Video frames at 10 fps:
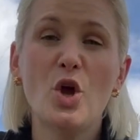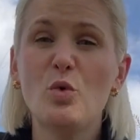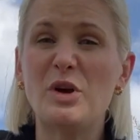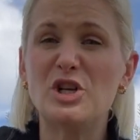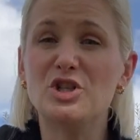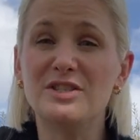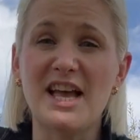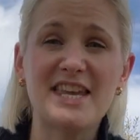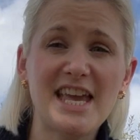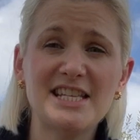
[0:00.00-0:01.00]
We could use it
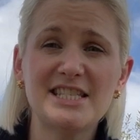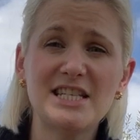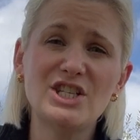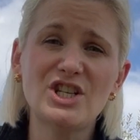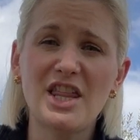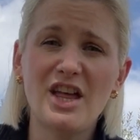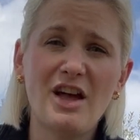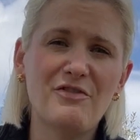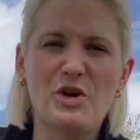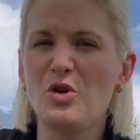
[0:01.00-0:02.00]
against each other
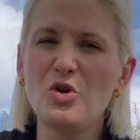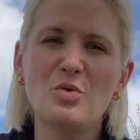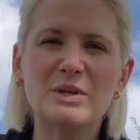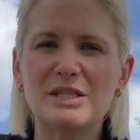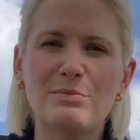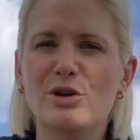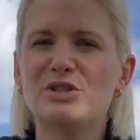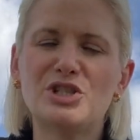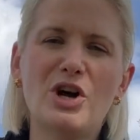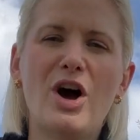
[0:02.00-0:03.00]
for who was the
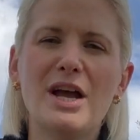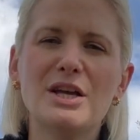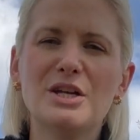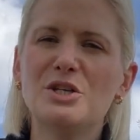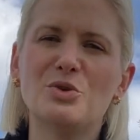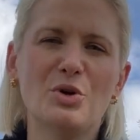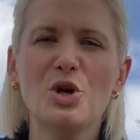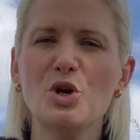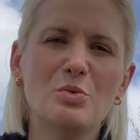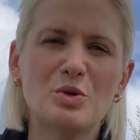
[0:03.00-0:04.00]
most tired or
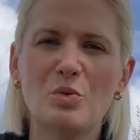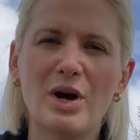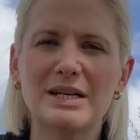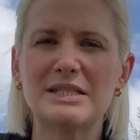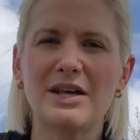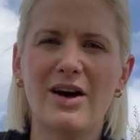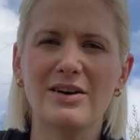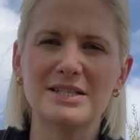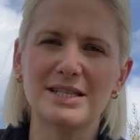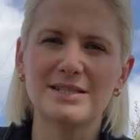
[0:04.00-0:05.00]
who had worked the
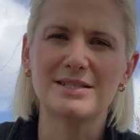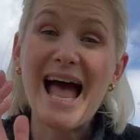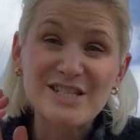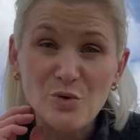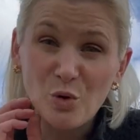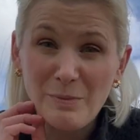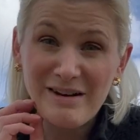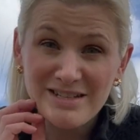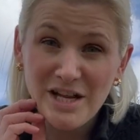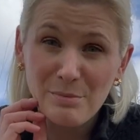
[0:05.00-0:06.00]
hardest. As all
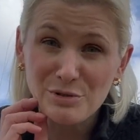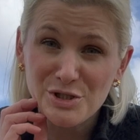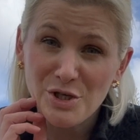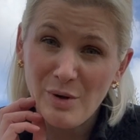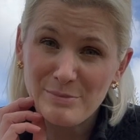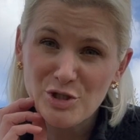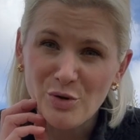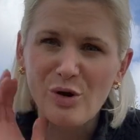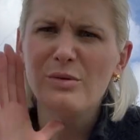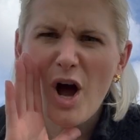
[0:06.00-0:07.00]
married couples do, I'm
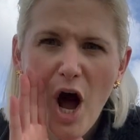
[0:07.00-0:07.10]
sure.